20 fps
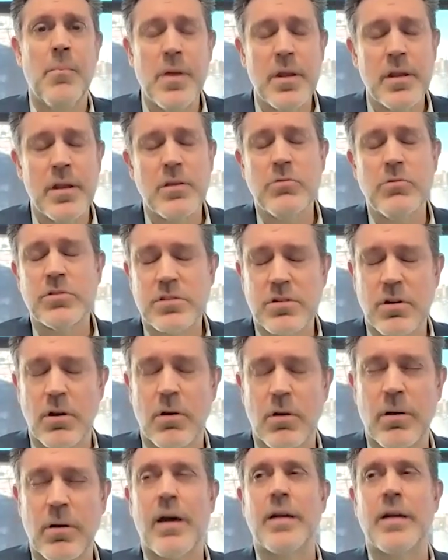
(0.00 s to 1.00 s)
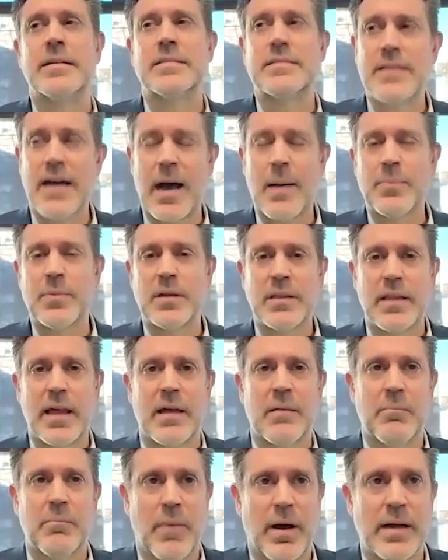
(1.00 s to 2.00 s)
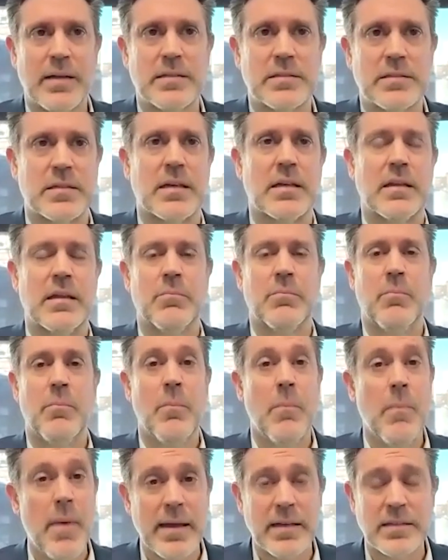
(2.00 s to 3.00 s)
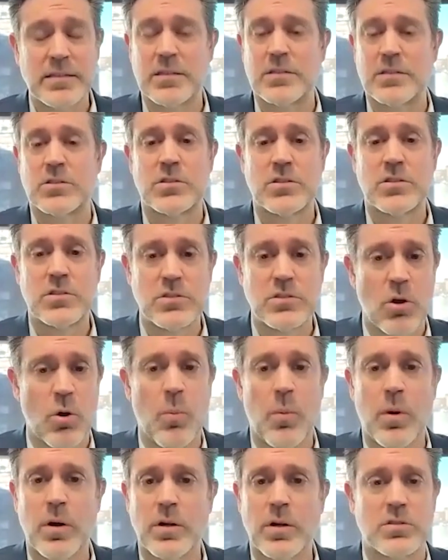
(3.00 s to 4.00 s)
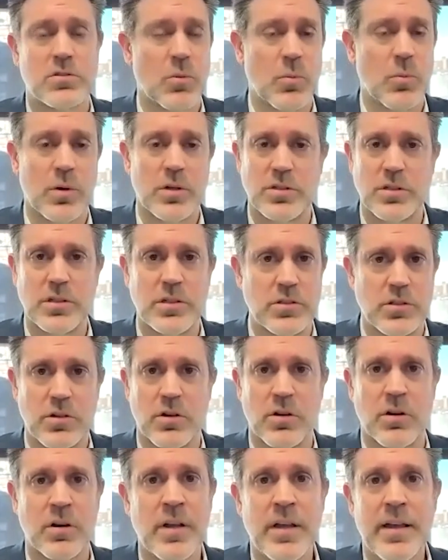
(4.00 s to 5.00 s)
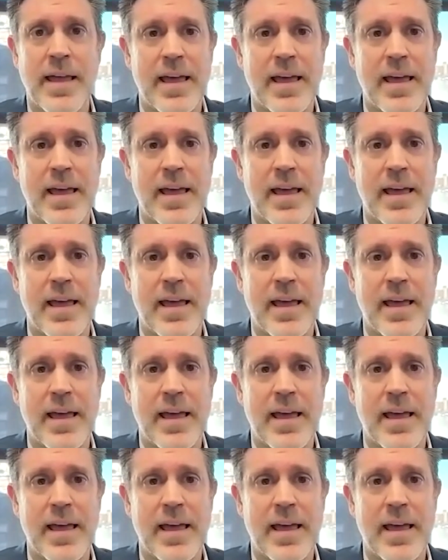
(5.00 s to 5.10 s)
minute you start adopting that mindset it makes it so much so much easier